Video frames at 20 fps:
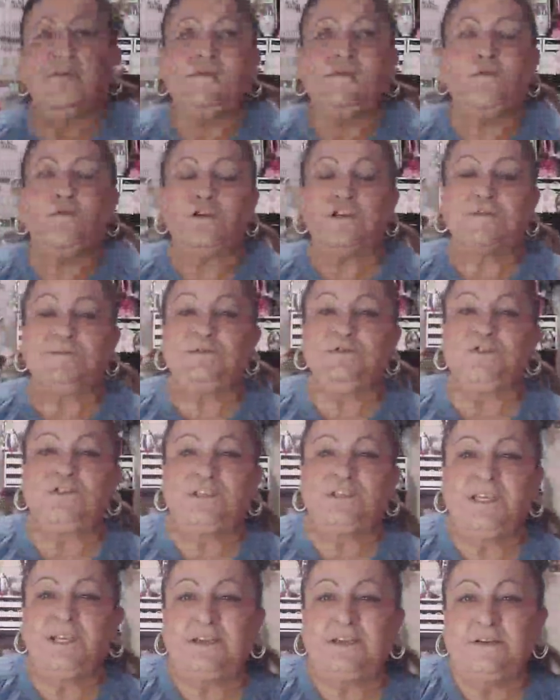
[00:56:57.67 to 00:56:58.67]
Ford
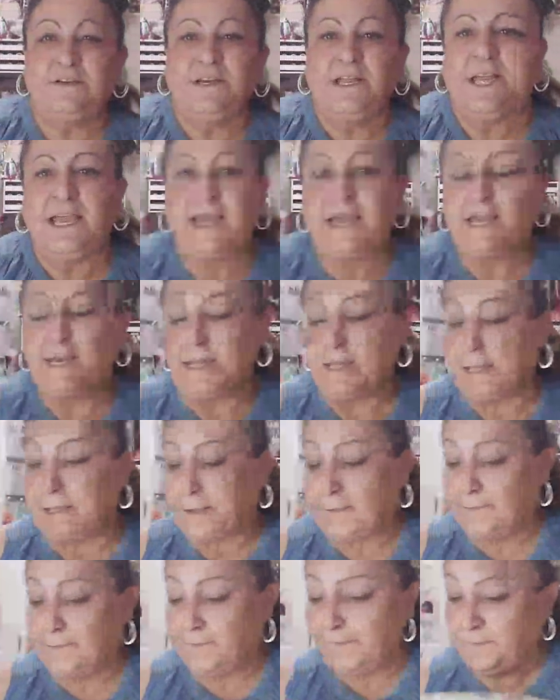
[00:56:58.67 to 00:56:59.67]
Museum,
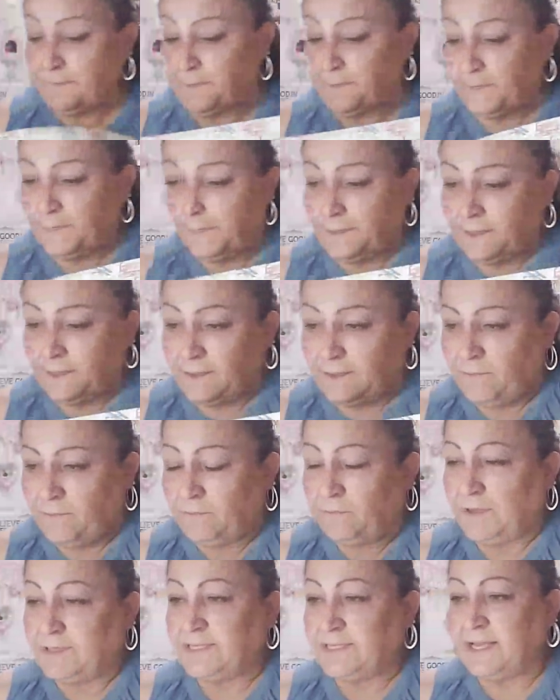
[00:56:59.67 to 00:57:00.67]
and
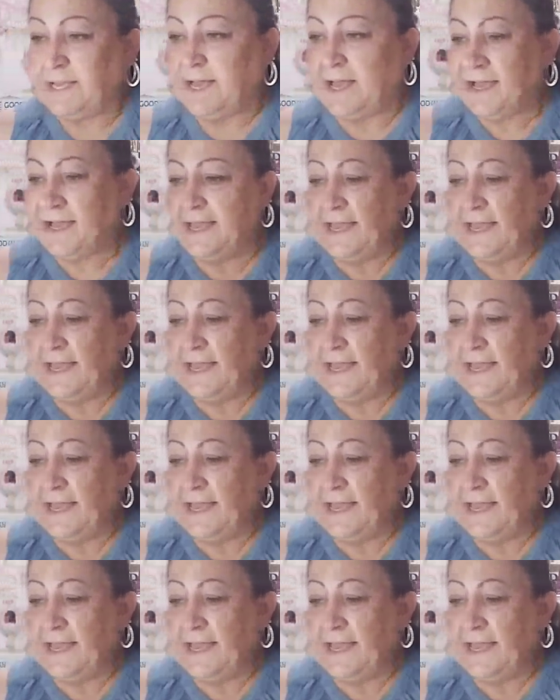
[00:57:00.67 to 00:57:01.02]
what's the guy?